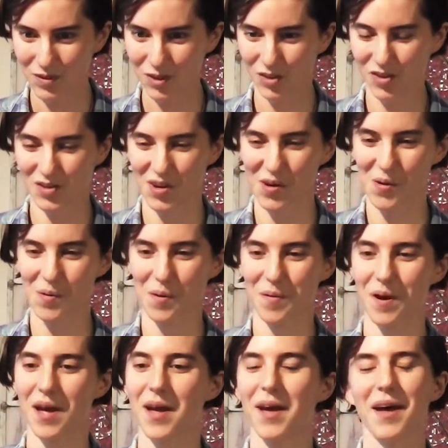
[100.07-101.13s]
So
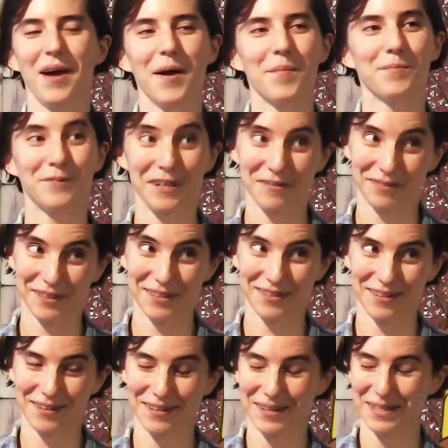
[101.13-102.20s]
briefly
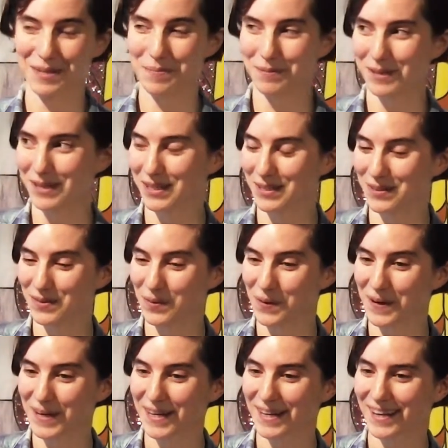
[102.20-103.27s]
starting in the
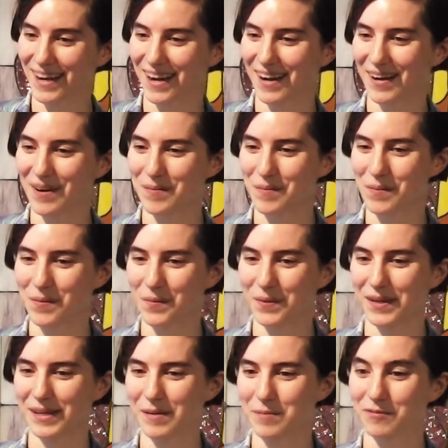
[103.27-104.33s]
prehistoric, um,
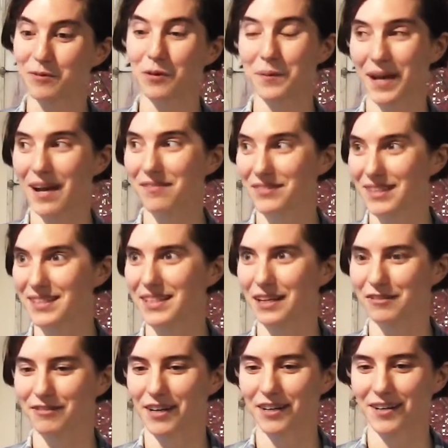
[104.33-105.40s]
we, before we have
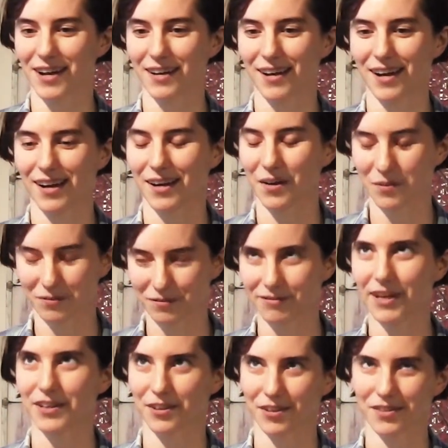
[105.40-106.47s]
detailed record, uh,
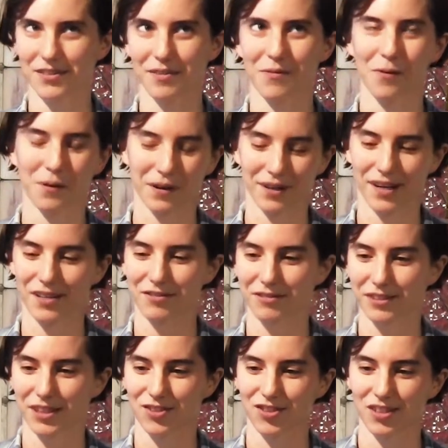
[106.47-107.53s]
records of organized
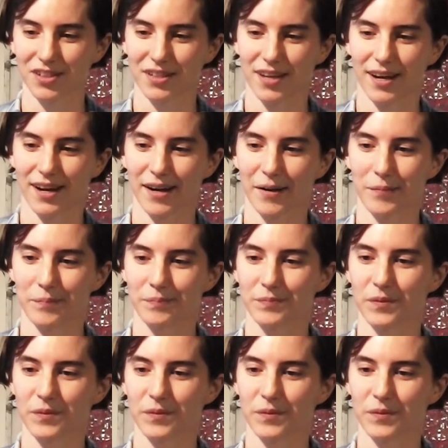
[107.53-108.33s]
religion, um,